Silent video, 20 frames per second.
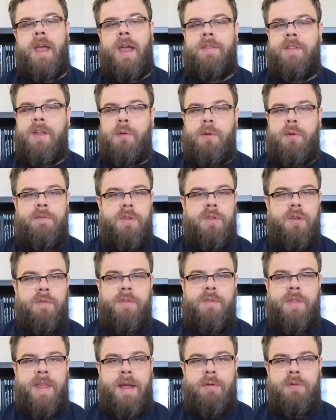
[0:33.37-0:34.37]
I did a review
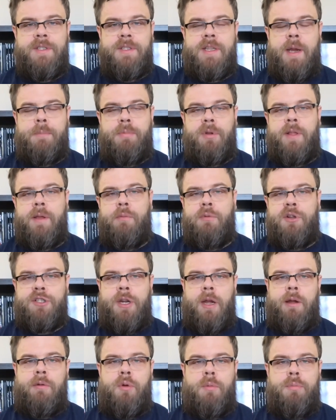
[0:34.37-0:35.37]
for that one separately, which
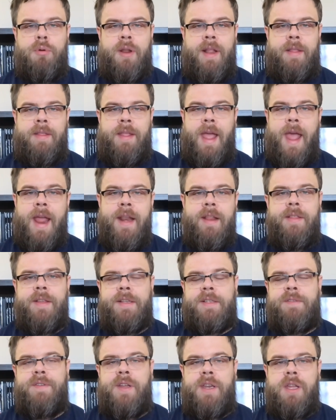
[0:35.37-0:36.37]
I will put at the end of
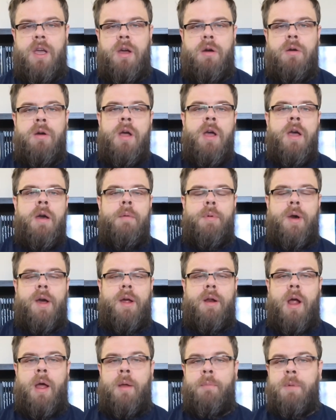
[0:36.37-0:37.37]
this video,
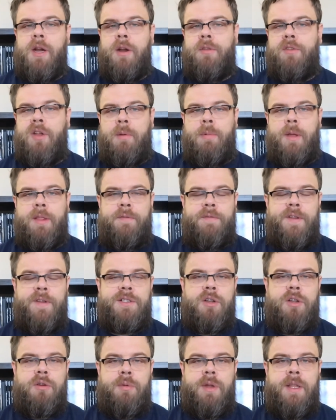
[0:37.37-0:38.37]
but I'm here to talk about the
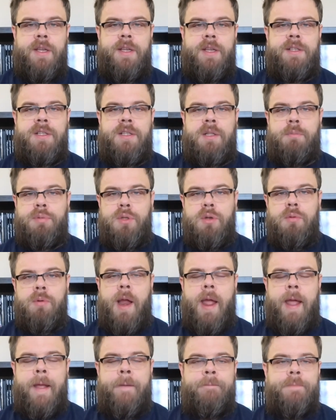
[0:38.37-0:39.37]
physical release, the
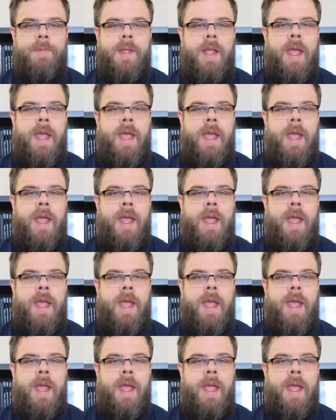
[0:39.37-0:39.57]
Blu-ray,